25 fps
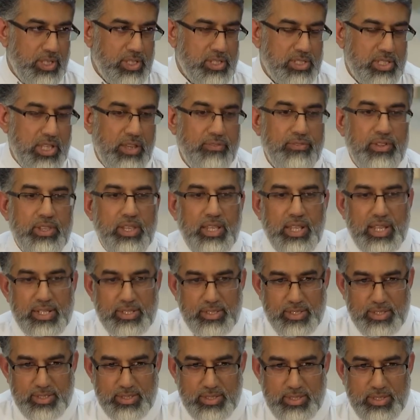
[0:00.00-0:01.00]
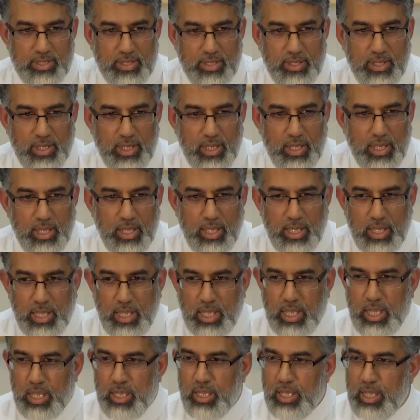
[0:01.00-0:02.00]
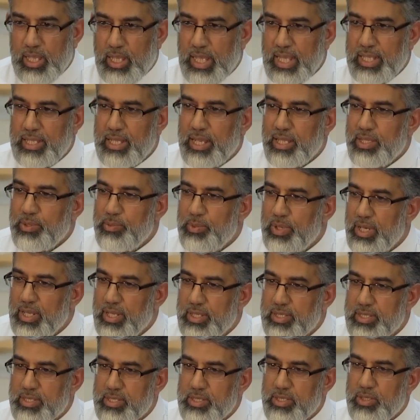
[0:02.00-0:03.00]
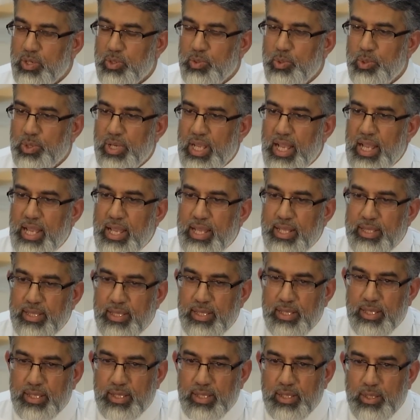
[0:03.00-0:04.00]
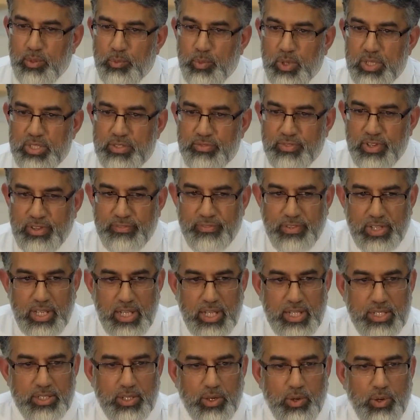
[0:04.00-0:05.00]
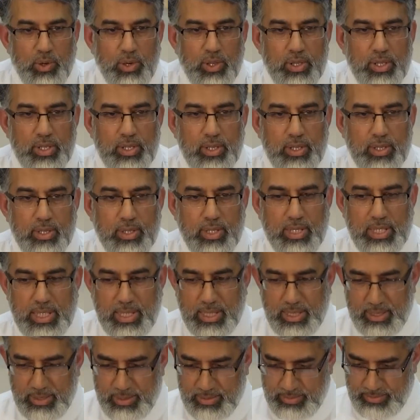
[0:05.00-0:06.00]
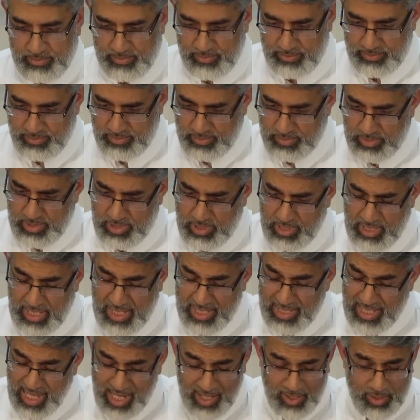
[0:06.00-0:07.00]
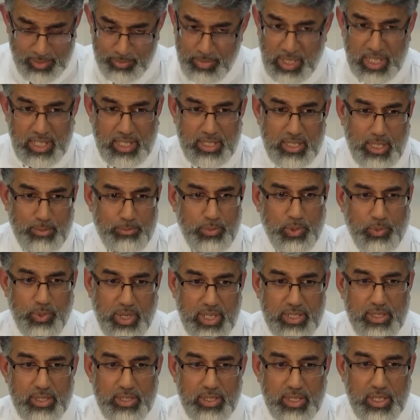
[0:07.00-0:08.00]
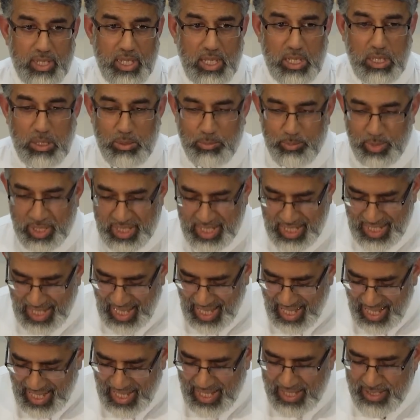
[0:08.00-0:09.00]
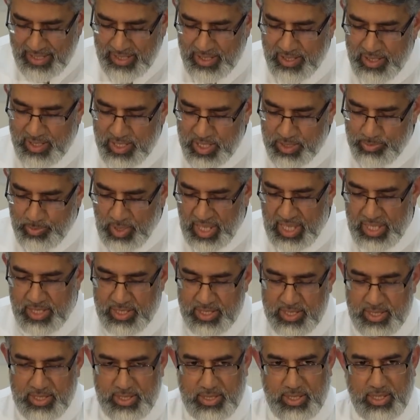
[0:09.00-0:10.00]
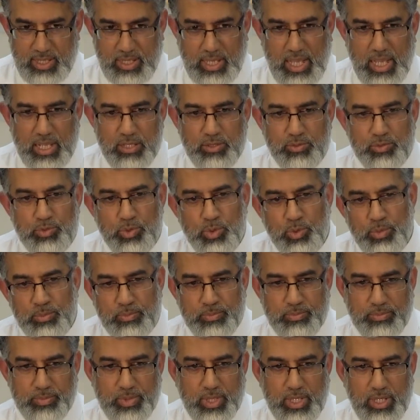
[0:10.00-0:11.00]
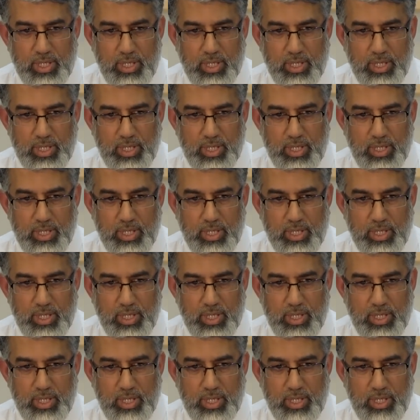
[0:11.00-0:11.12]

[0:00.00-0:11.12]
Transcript: seven letters. In other words, the Quran was revealed on in Arabic, number one, but it had space and room